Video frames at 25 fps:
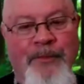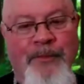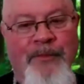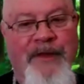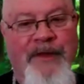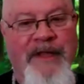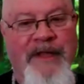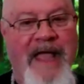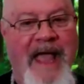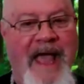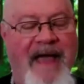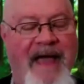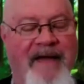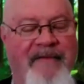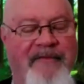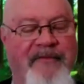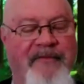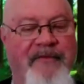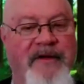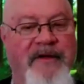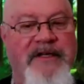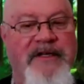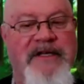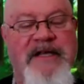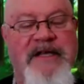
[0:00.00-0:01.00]
The
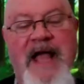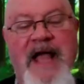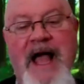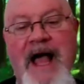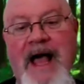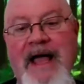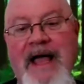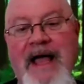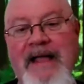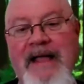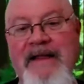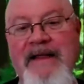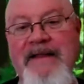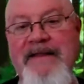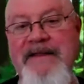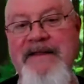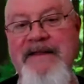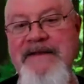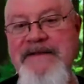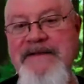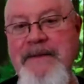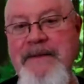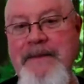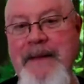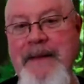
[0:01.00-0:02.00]
average height
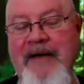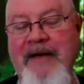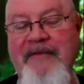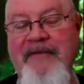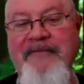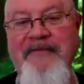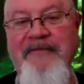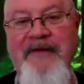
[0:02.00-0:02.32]
is about